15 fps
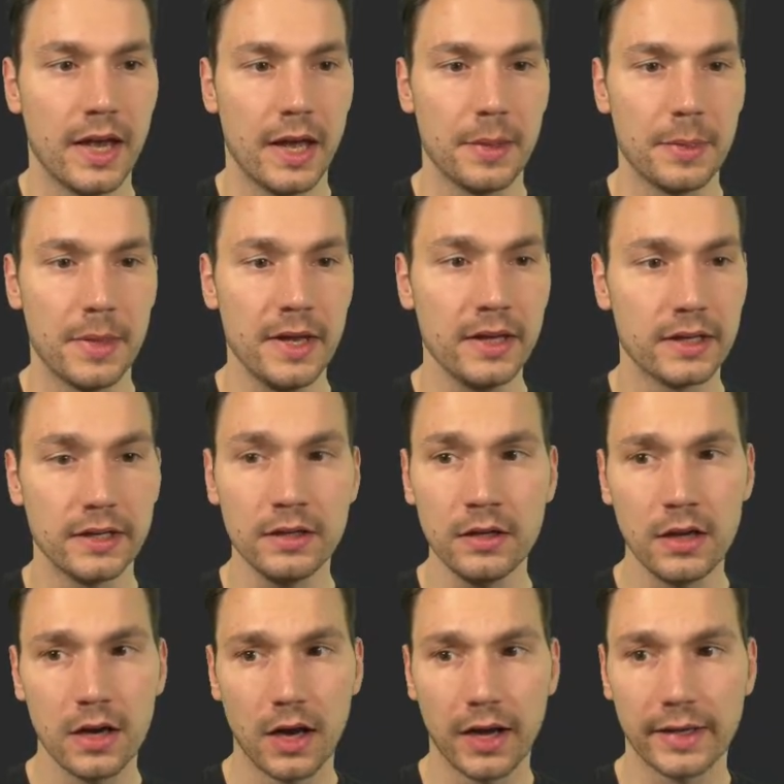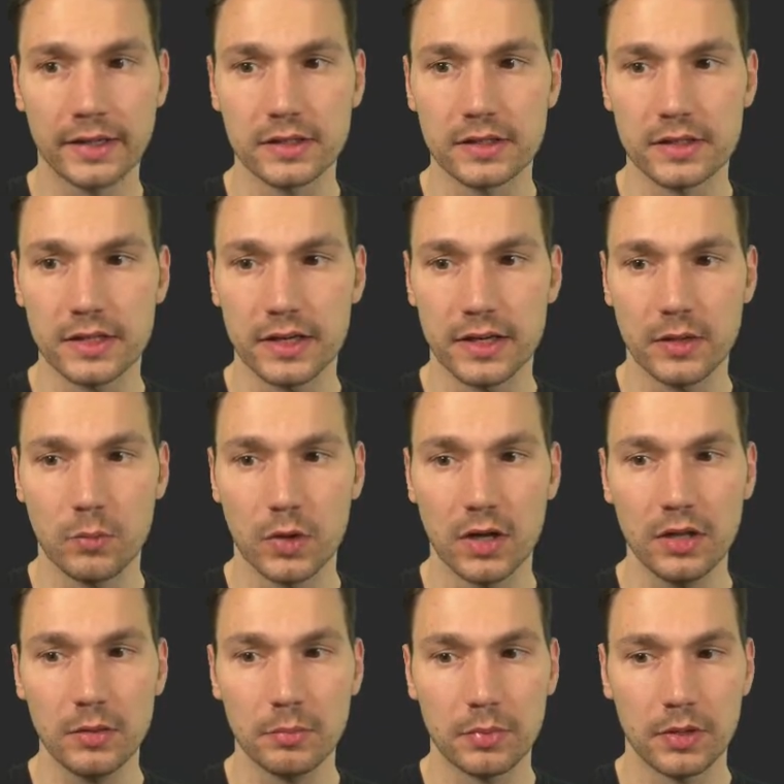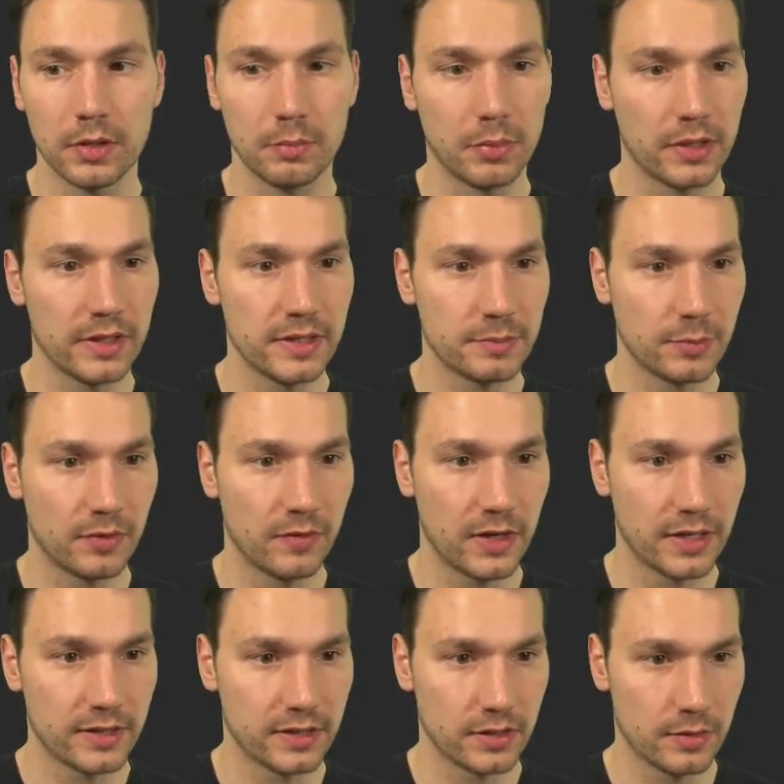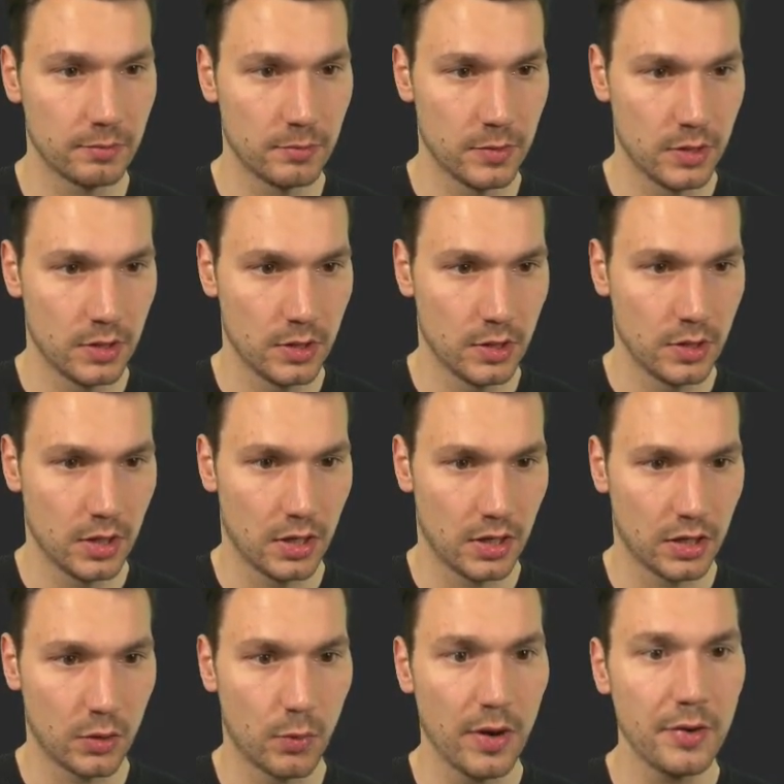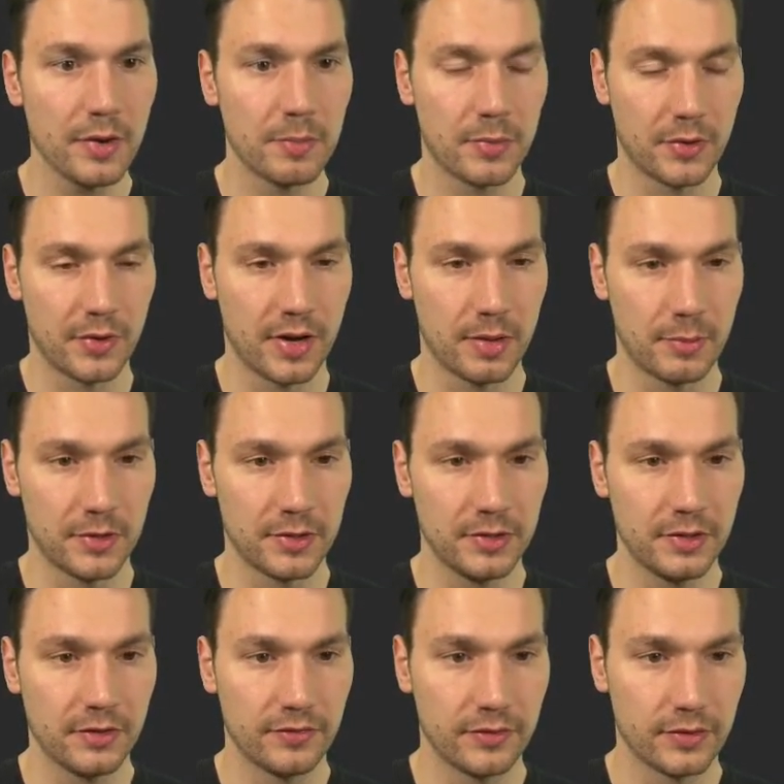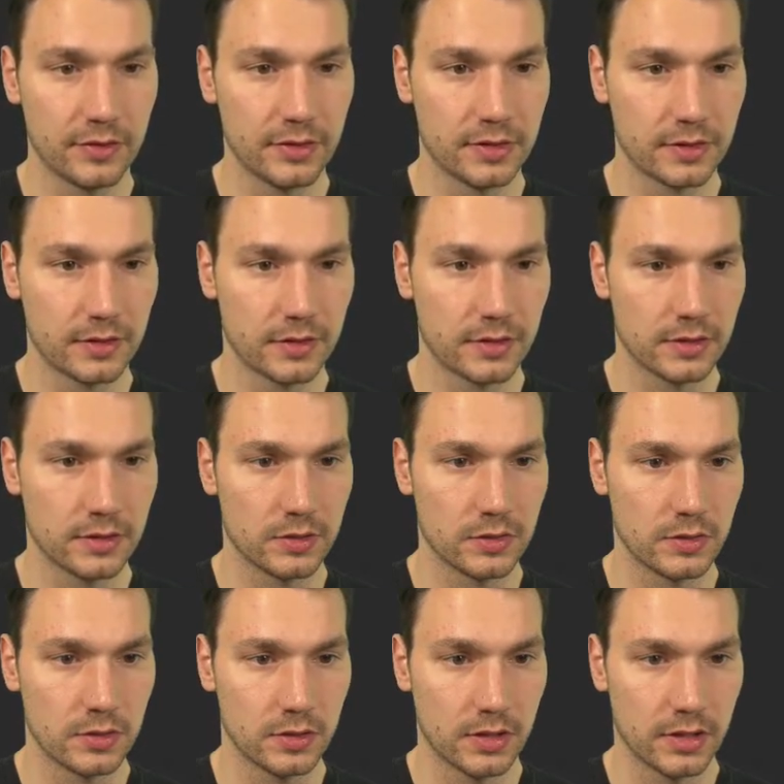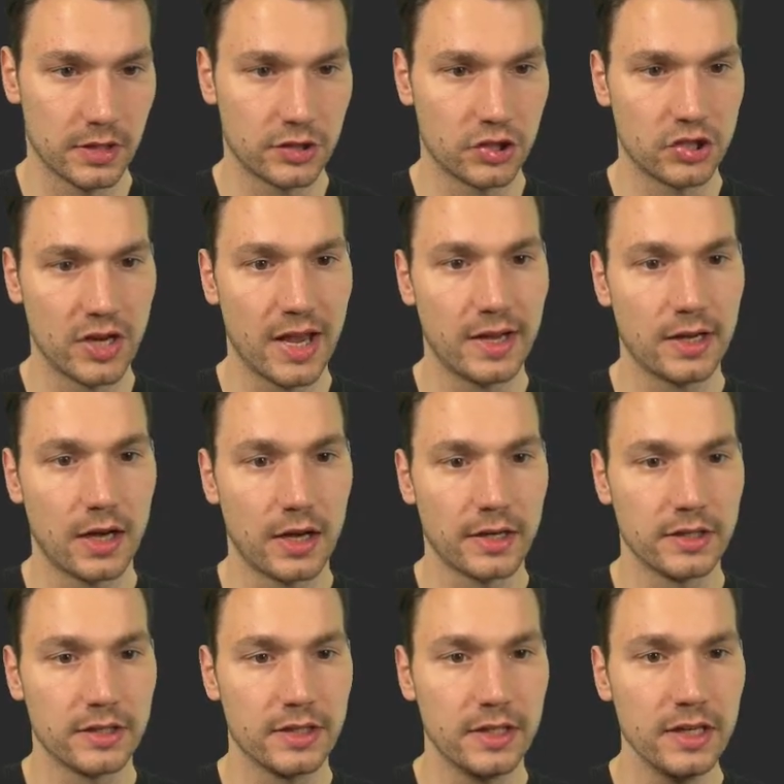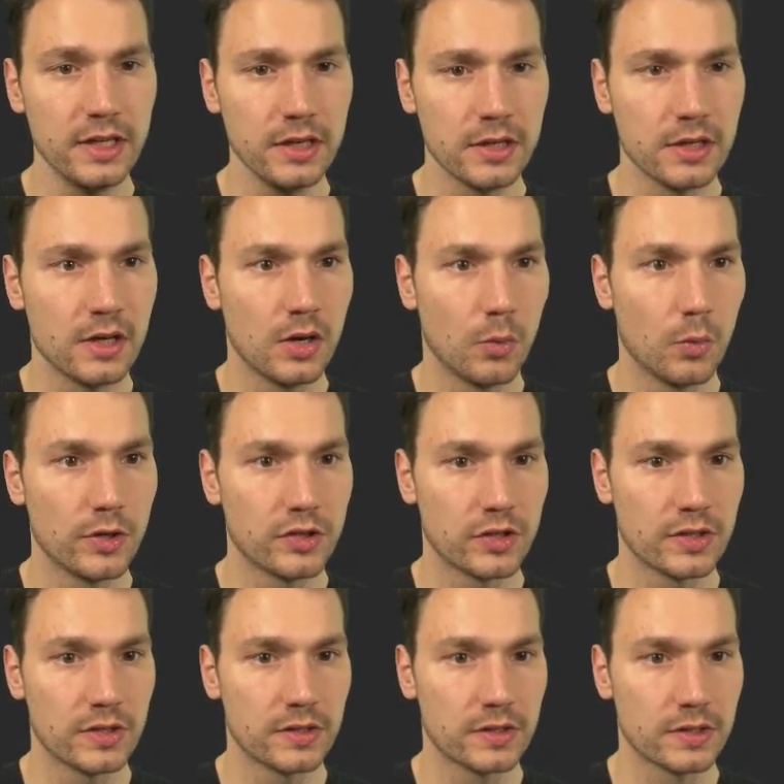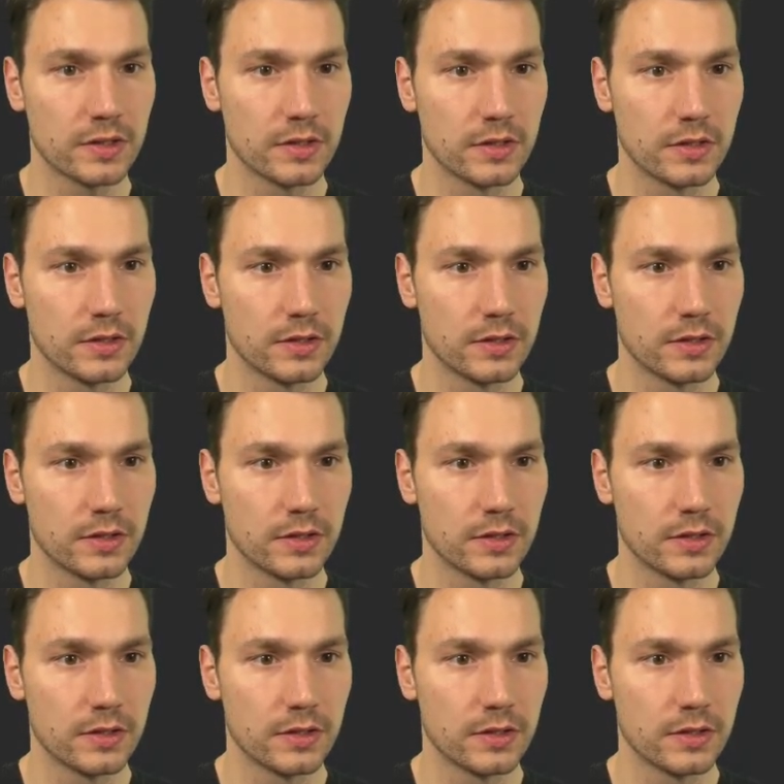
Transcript: And then I can say, well, please provide some query parameter. First is a chat ID, which is